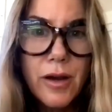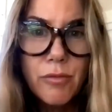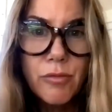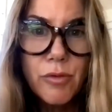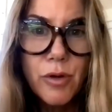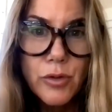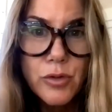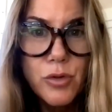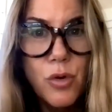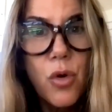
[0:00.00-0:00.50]

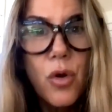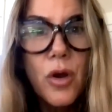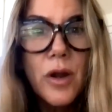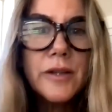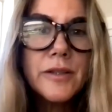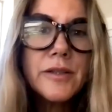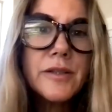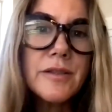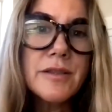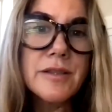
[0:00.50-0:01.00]
rose
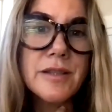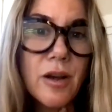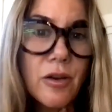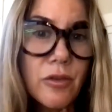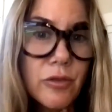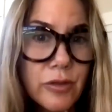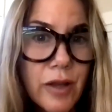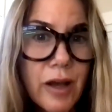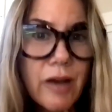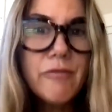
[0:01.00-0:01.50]
quartz, a
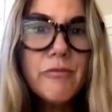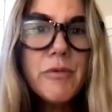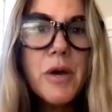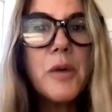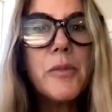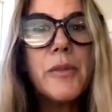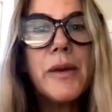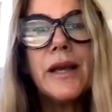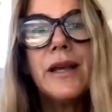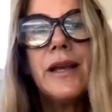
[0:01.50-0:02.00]
self-love
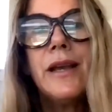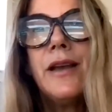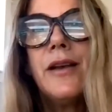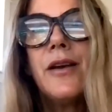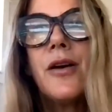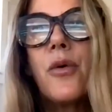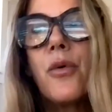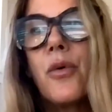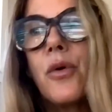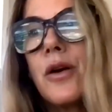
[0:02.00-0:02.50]
moment,
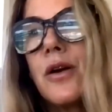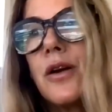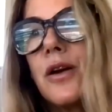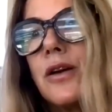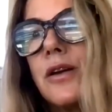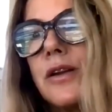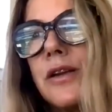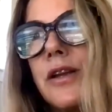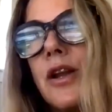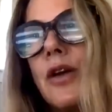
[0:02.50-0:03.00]

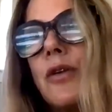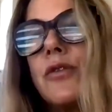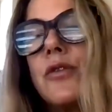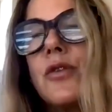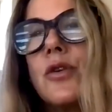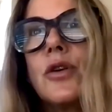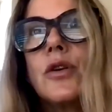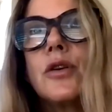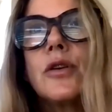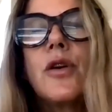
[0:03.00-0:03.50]
or,
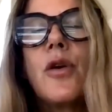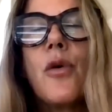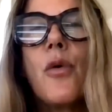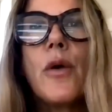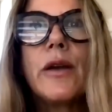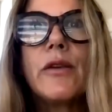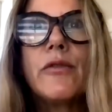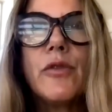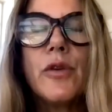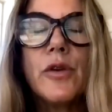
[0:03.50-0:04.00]
you're
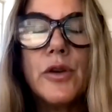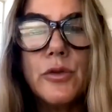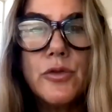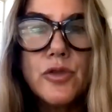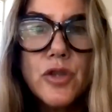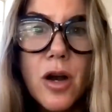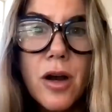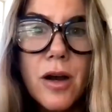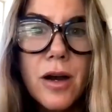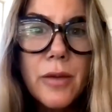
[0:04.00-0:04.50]
going for a new
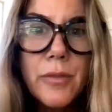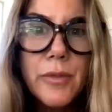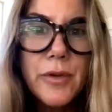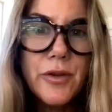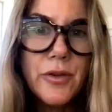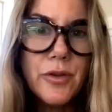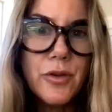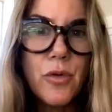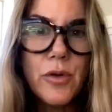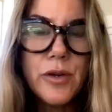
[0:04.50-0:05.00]
job
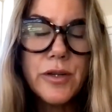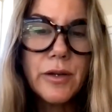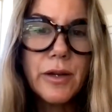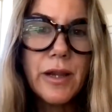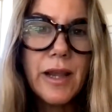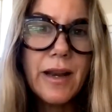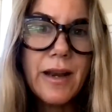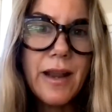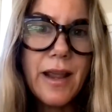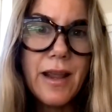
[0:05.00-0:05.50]
and you're going to
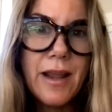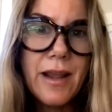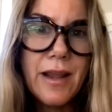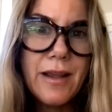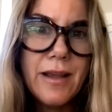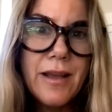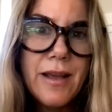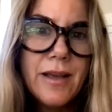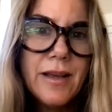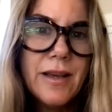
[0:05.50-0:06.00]
get
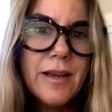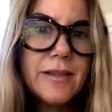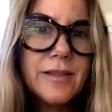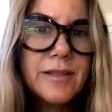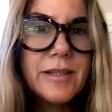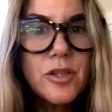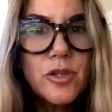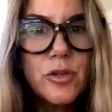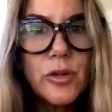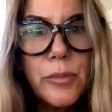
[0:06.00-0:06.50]
a
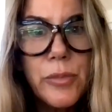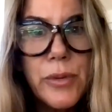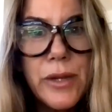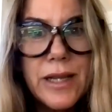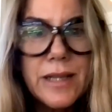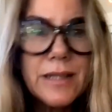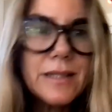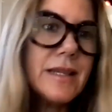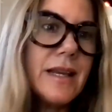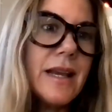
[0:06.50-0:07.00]
citrine
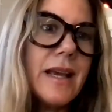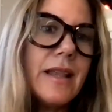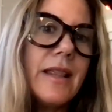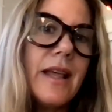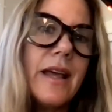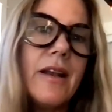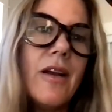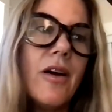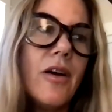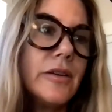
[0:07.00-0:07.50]
piece. And
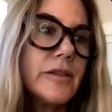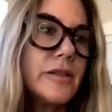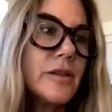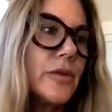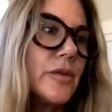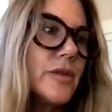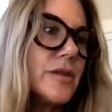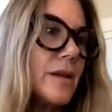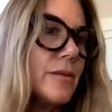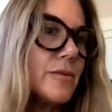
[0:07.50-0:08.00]
then
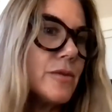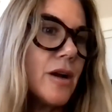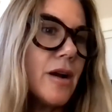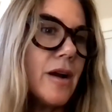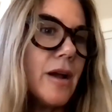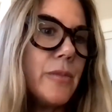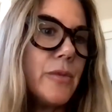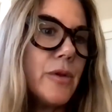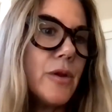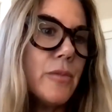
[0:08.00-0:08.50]
also at the same
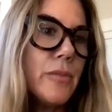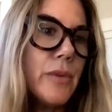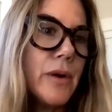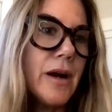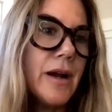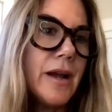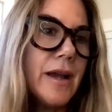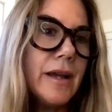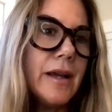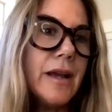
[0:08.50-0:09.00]
time, you're
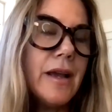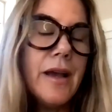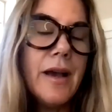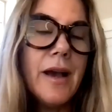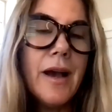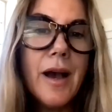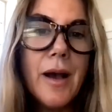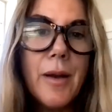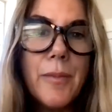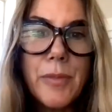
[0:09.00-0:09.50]
buying
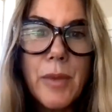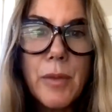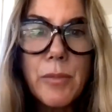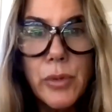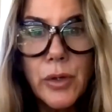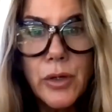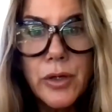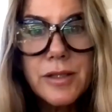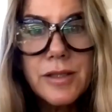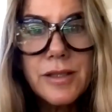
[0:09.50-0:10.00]

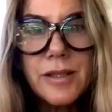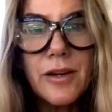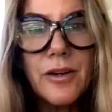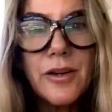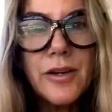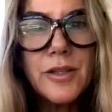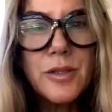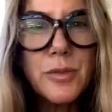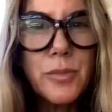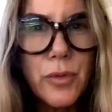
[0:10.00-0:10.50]
books that
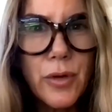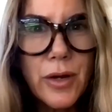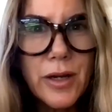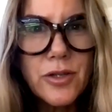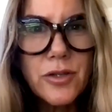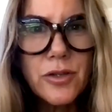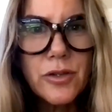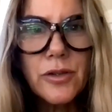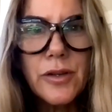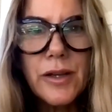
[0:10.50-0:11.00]
are
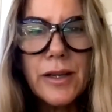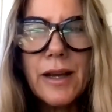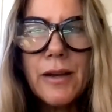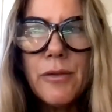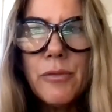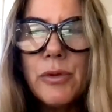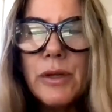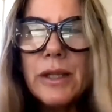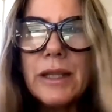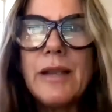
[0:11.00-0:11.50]
inspirational. Like I
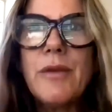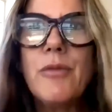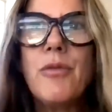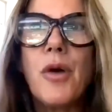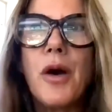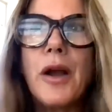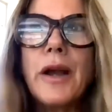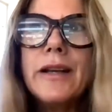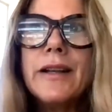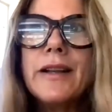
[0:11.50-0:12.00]
really
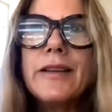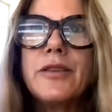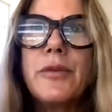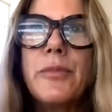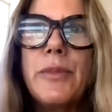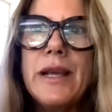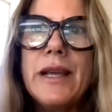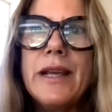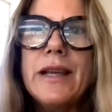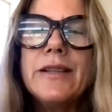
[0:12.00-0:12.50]
wanted it
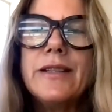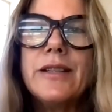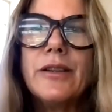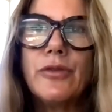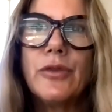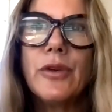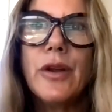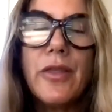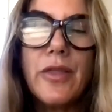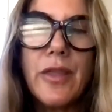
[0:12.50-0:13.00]
to be
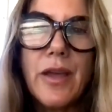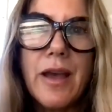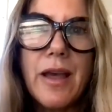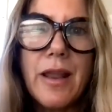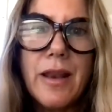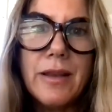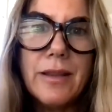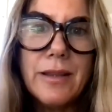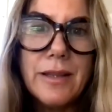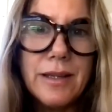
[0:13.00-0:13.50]
different
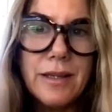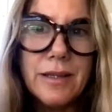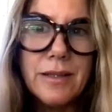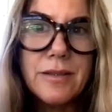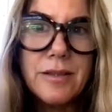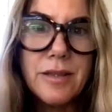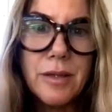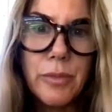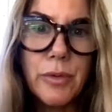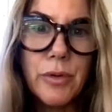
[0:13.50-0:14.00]
than
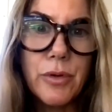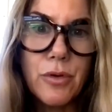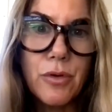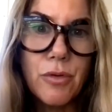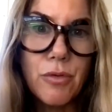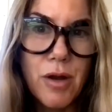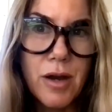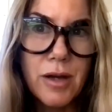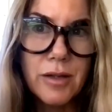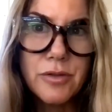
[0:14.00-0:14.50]
these
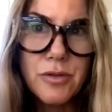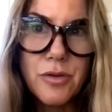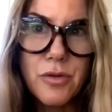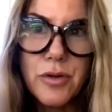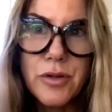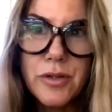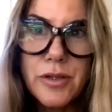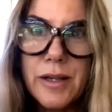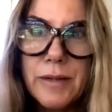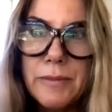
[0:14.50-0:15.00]
typical rock
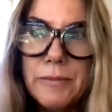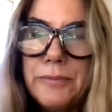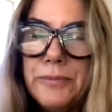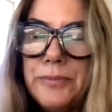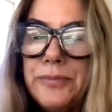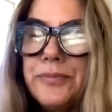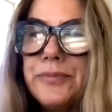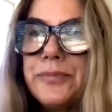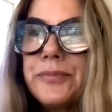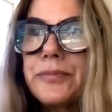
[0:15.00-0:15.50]
stores. And